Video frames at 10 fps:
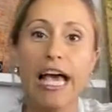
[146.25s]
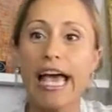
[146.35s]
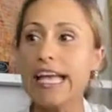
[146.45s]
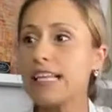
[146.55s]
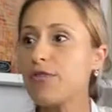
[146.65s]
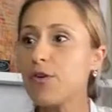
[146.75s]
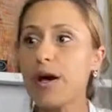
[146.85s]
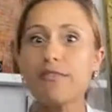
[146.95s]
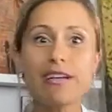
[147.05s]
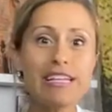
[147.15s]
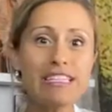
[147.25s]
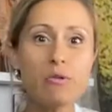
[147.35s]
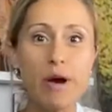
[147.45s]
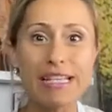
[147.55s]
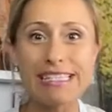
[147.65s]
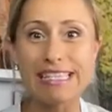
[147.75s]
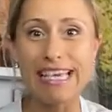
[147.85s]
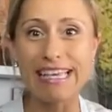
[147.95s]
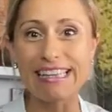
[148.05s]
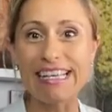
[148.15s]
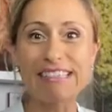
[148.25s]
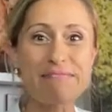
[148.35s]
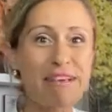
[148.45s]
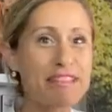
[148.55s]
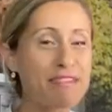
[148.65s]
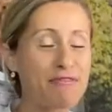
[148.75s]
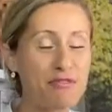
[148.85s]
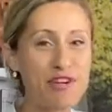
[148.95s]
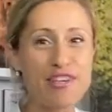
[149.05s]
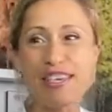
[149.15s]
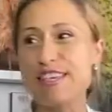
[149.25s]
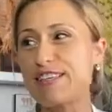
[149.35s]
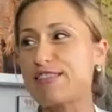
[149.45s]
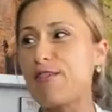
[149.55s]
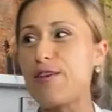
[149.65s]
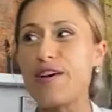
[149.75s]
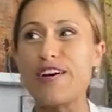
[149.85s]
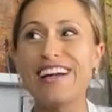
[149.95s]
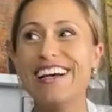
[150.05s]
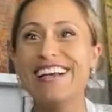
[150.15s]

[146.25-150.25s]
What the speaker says: And if you have a little ones, again, doesn't matter, furry kids or,